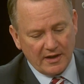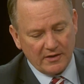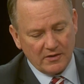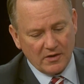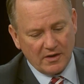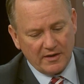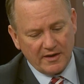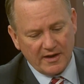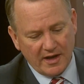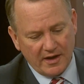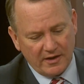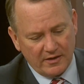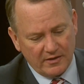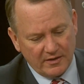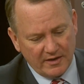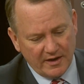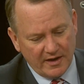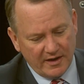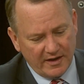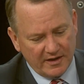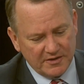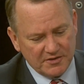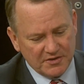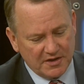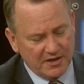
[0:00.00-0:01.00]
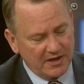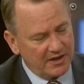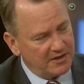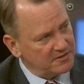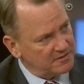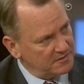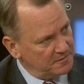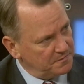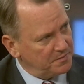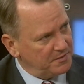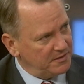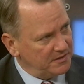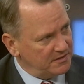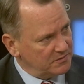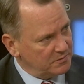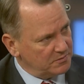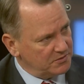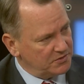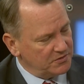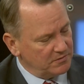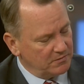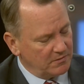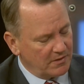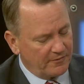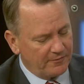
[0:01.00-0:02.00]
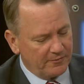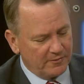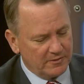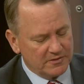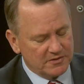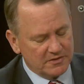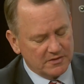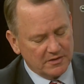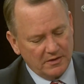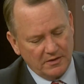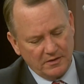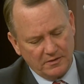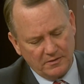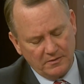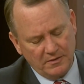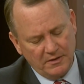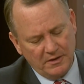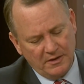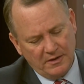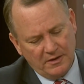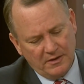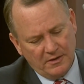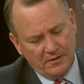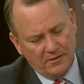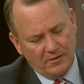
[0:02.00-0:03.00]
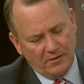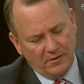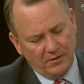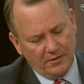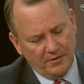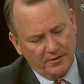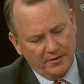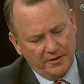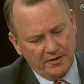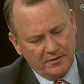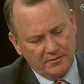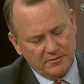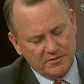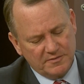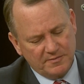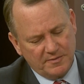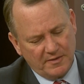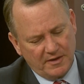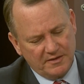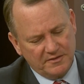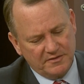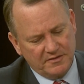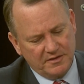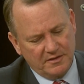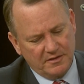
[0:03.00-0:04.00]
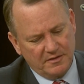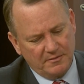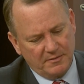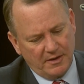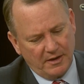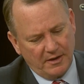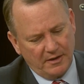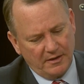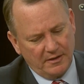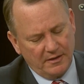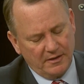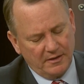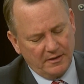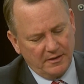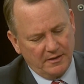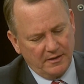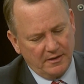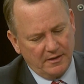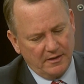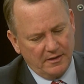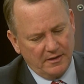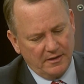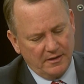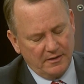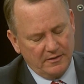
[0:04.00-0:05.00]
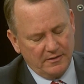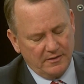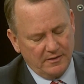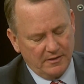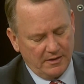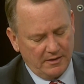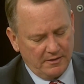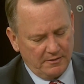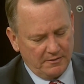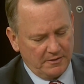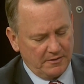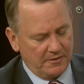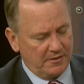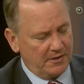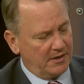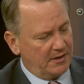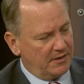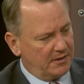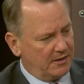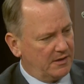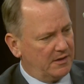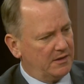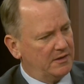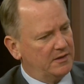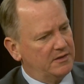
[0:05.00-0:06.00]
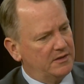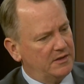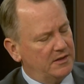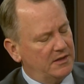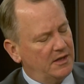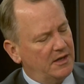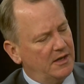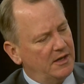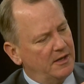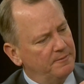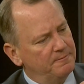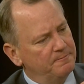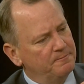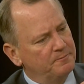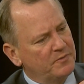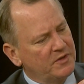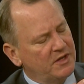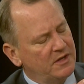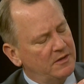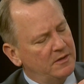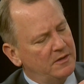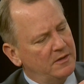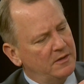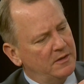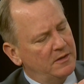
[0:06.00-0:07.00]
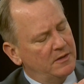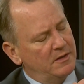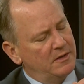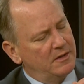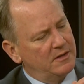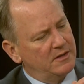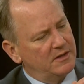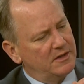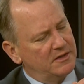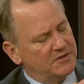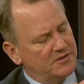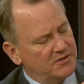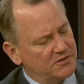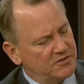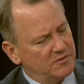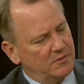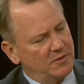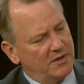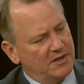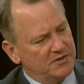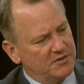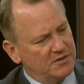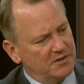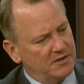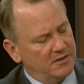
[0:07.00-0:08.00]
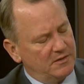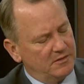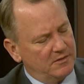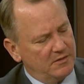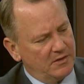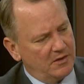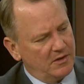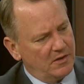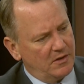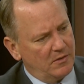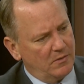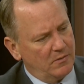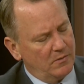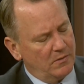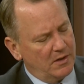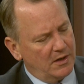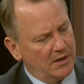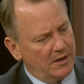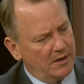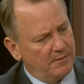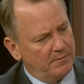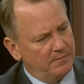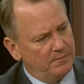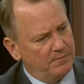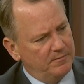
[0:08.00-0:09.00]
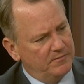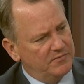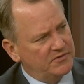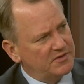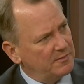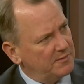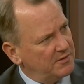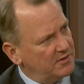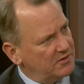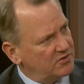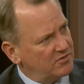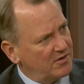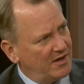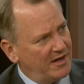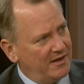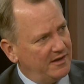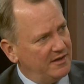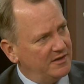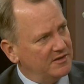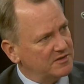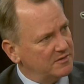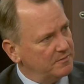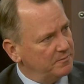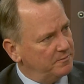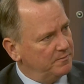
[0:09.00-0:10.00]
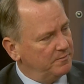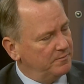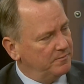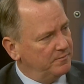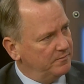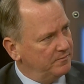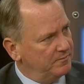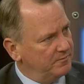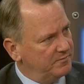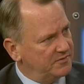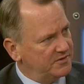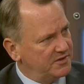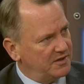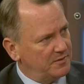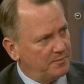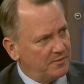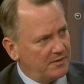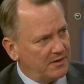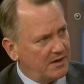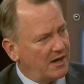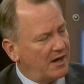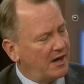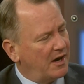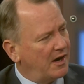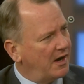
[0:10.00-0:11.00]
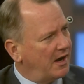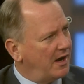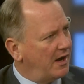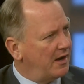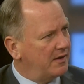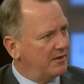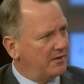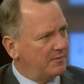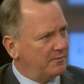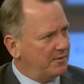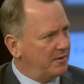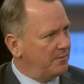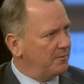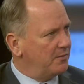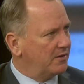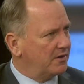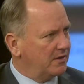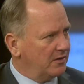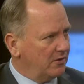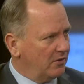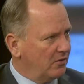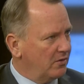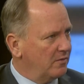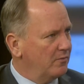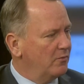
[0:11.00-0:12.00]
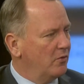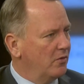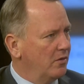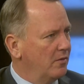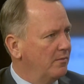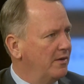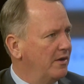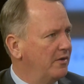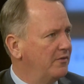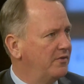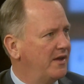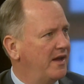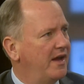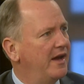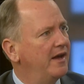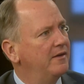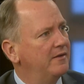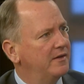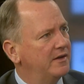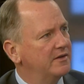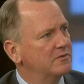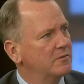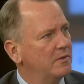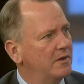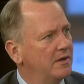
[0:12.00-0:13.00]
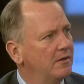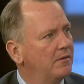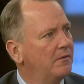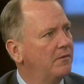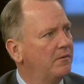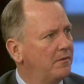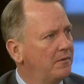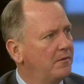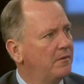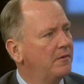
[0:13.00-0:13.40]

end on that education piece, which you referenced, early in response to the Hamlin thing, situation. Some of the trainings and CPR. How people can learn more about that as well.